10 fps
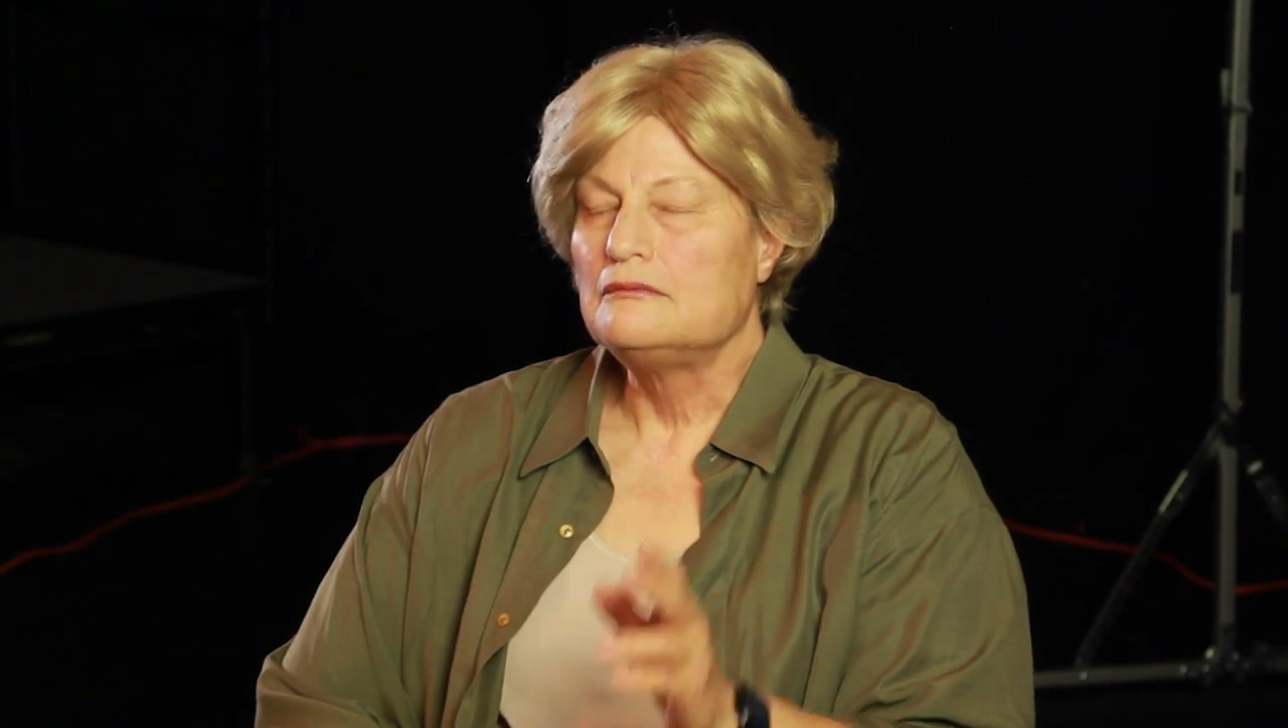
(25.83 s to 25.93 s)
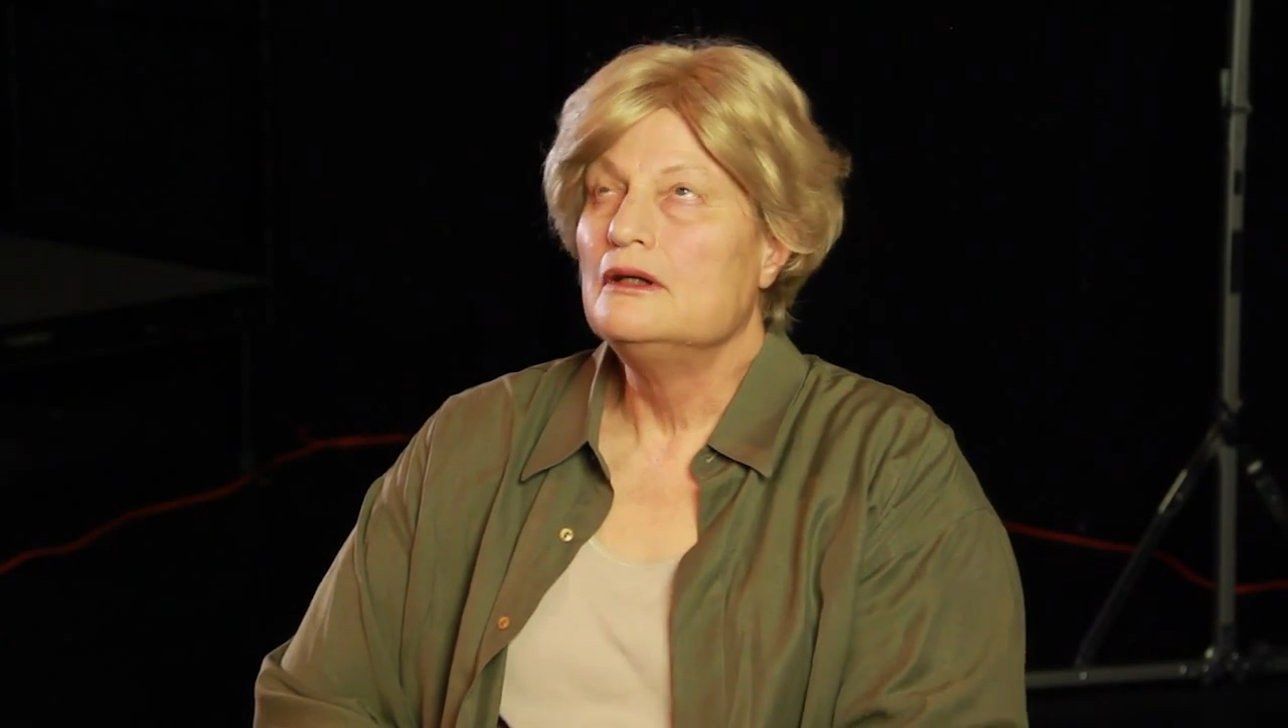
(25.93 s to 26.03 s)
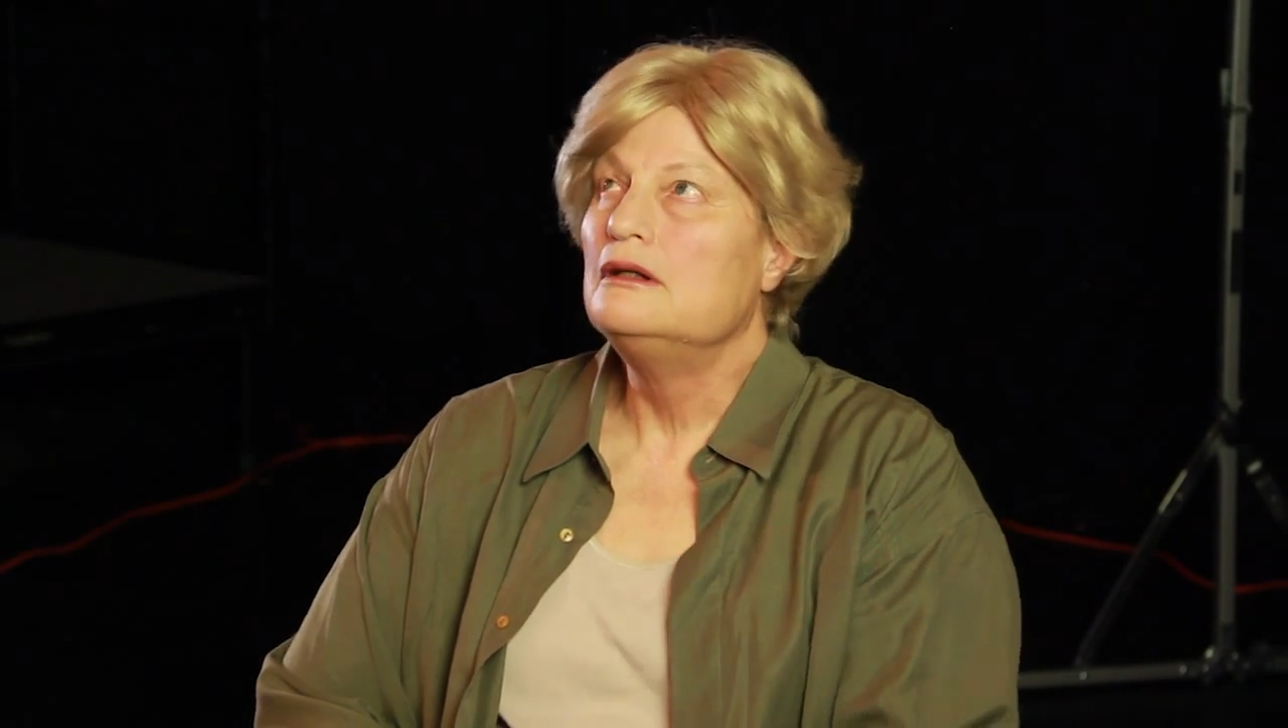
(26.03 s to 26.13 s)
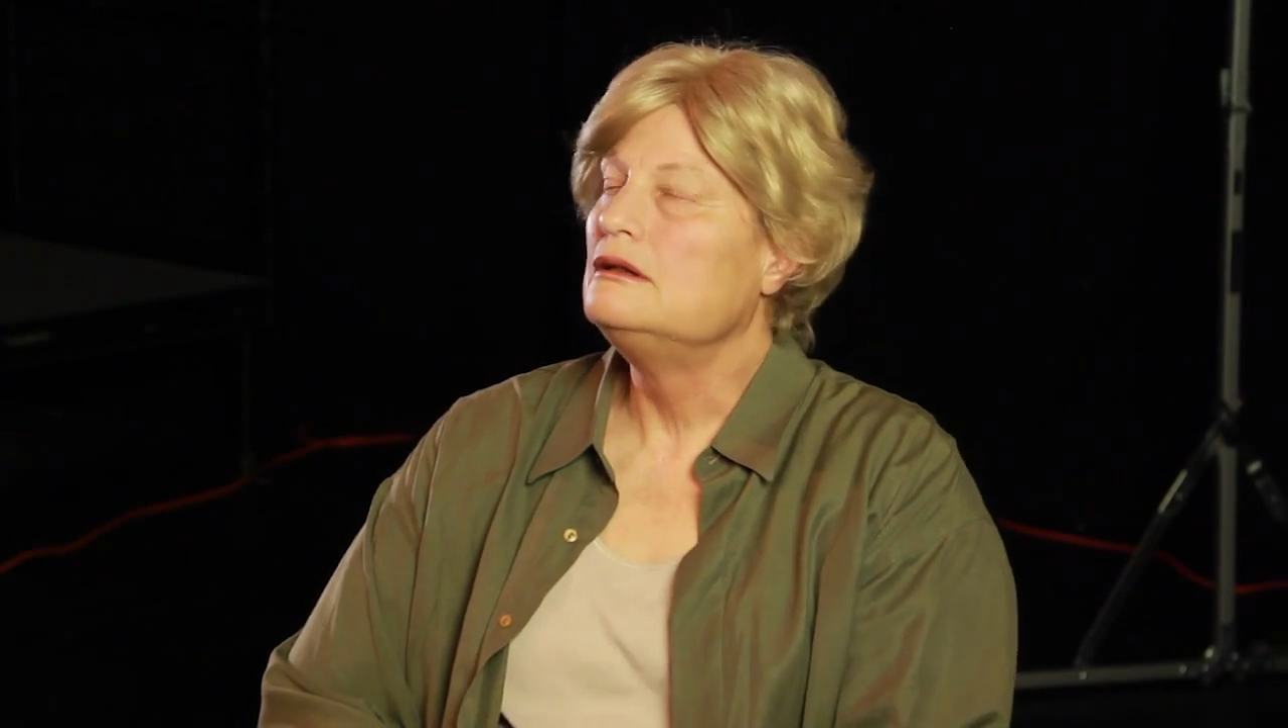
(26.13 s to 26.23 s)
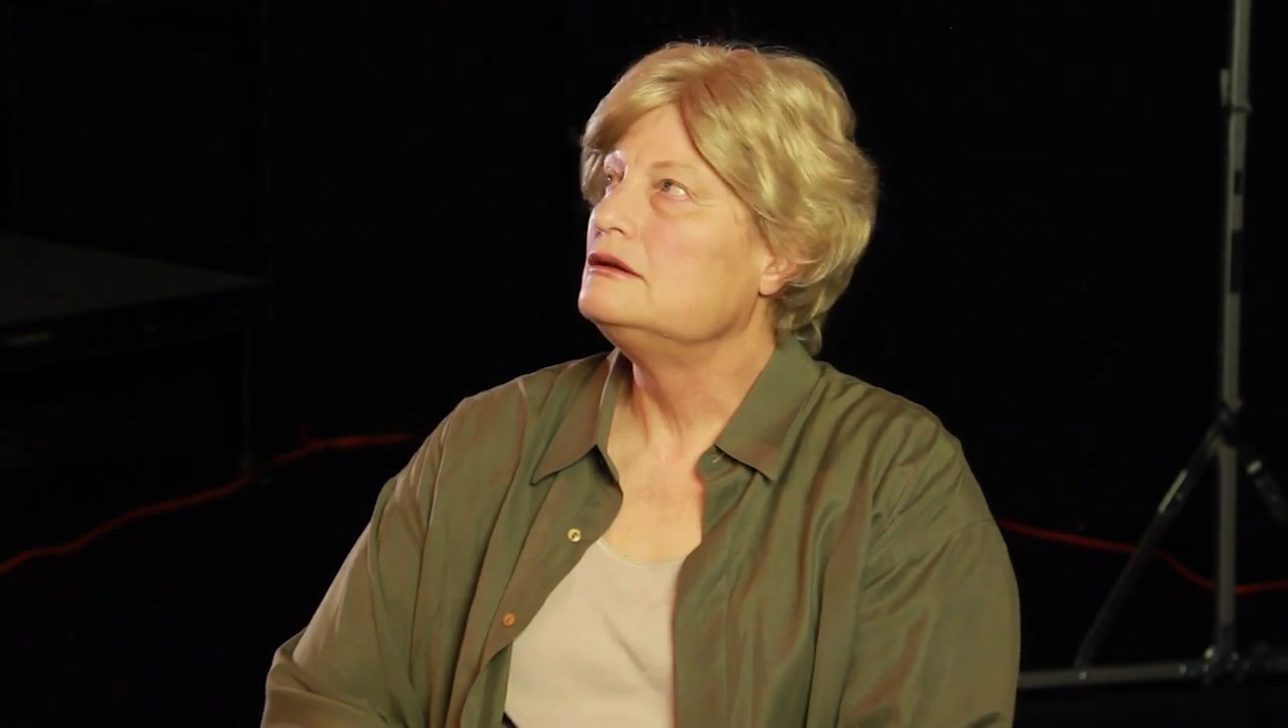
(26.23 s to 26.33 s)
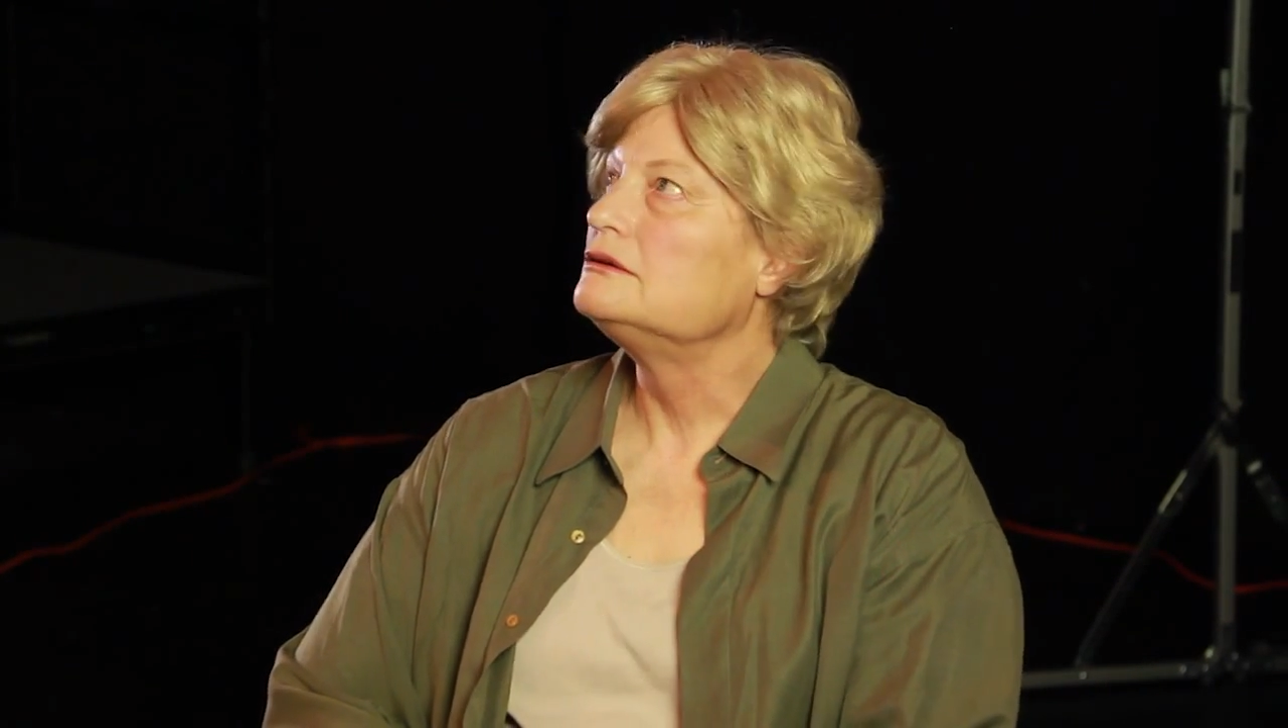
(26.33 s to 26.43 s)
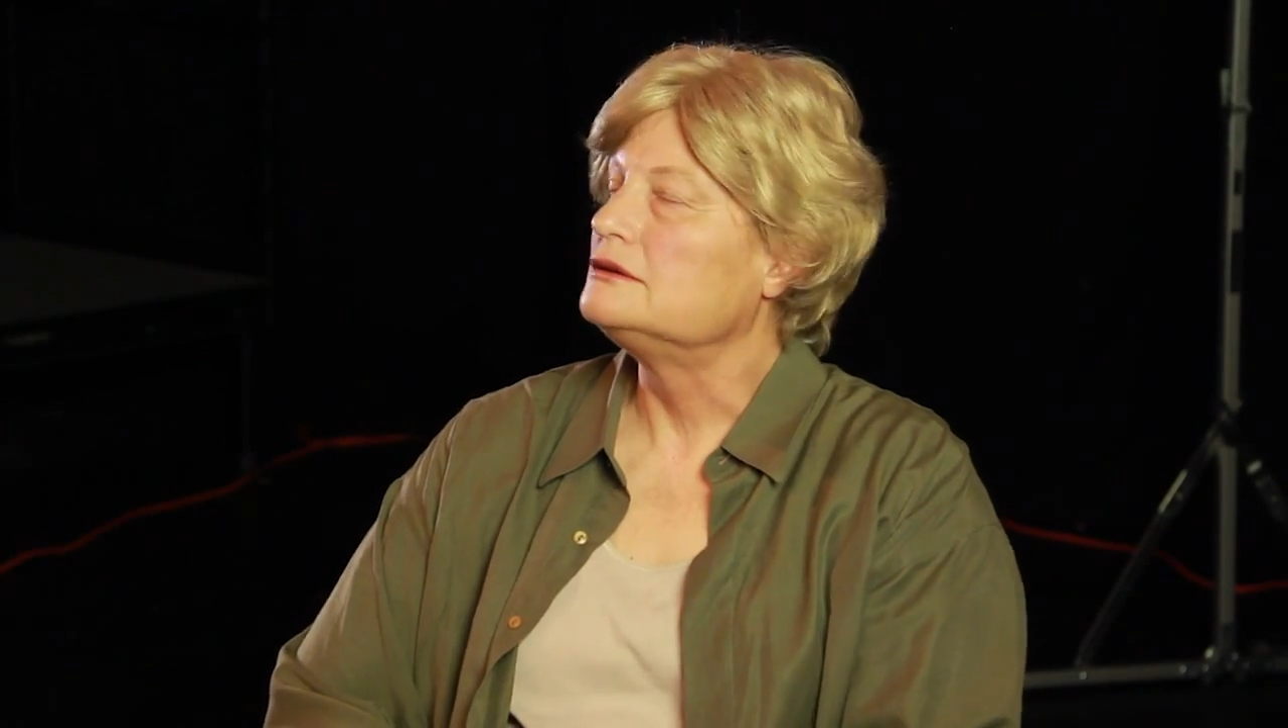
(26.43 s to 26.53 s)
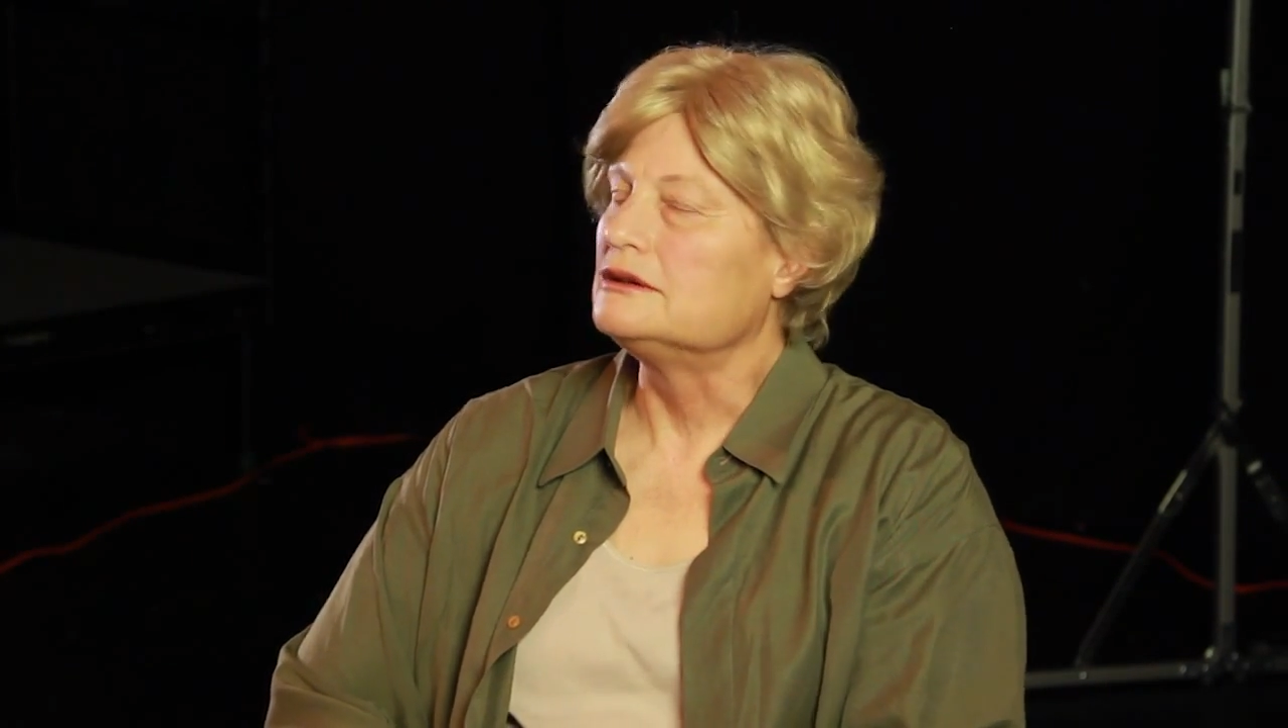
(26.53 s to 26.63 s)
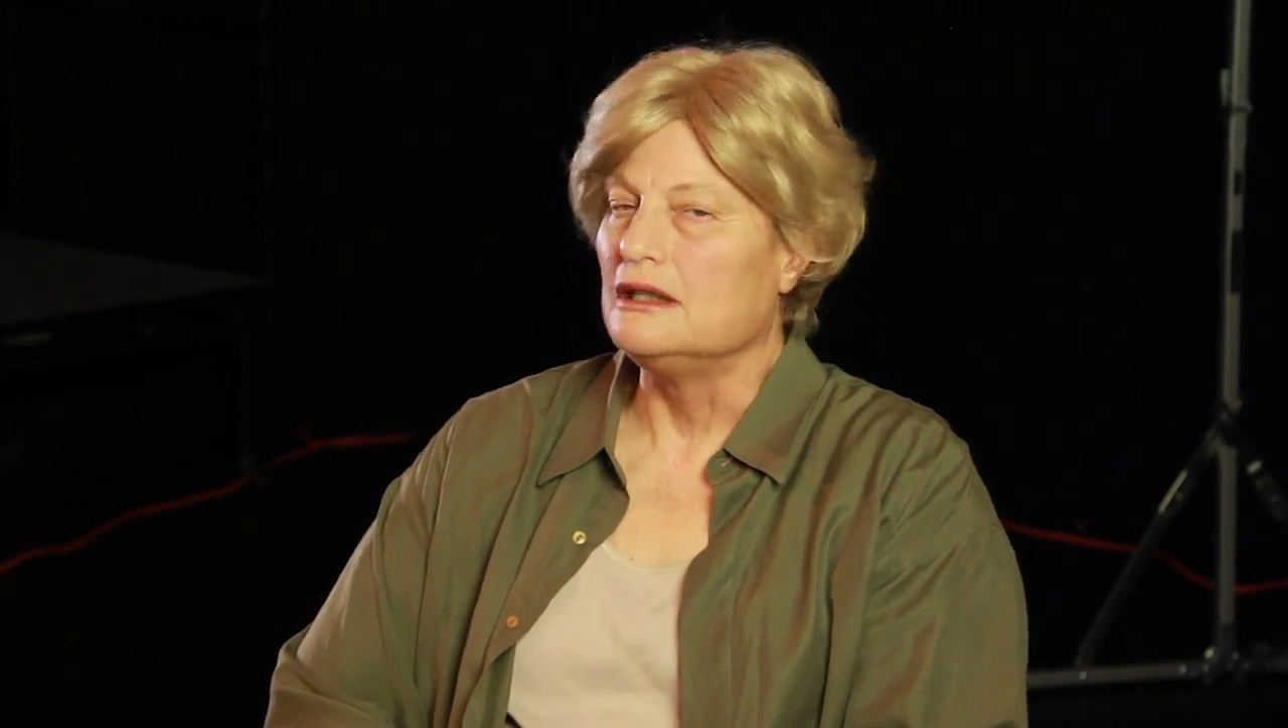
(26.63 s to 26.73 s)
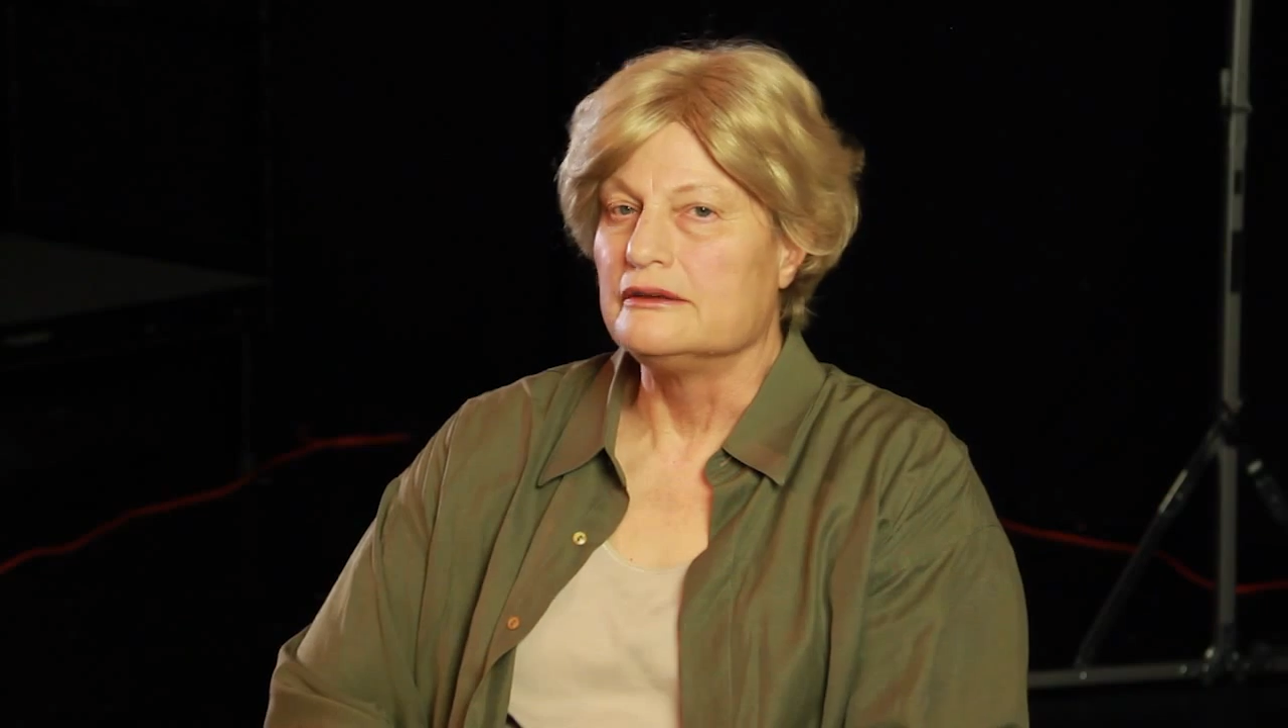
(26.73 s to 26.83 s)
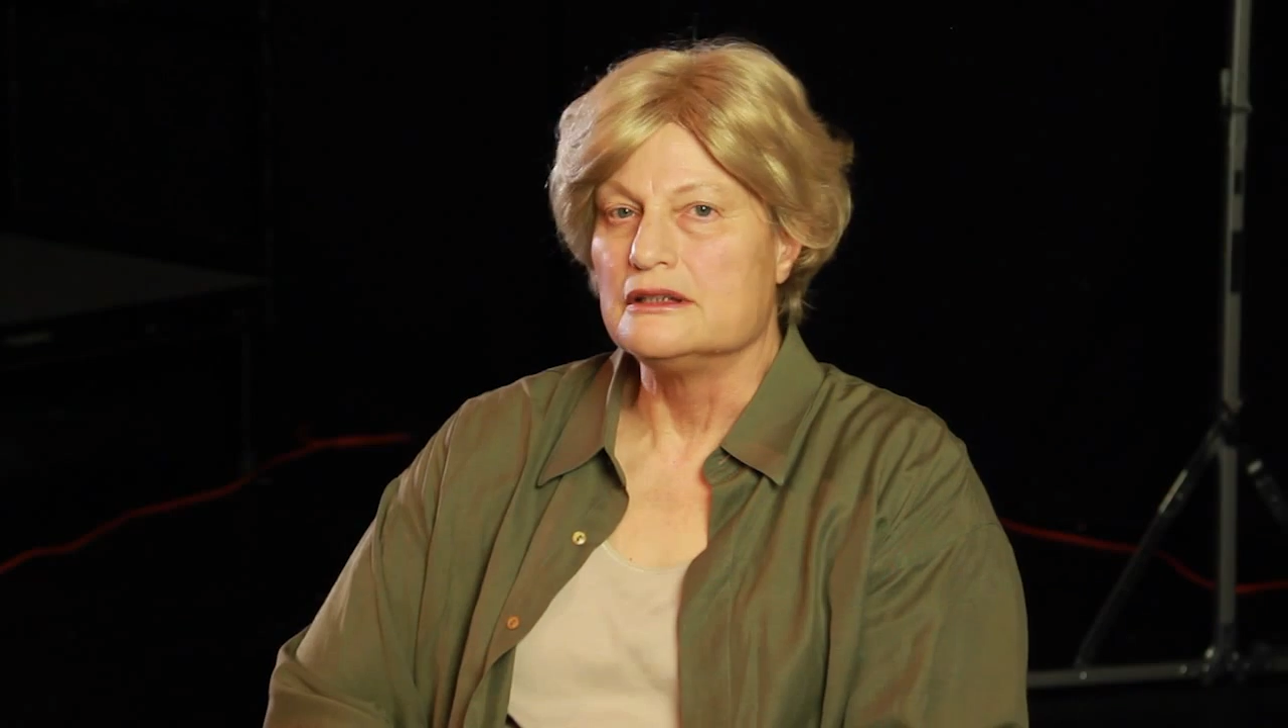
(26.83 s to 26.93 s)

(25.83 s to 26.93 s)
God,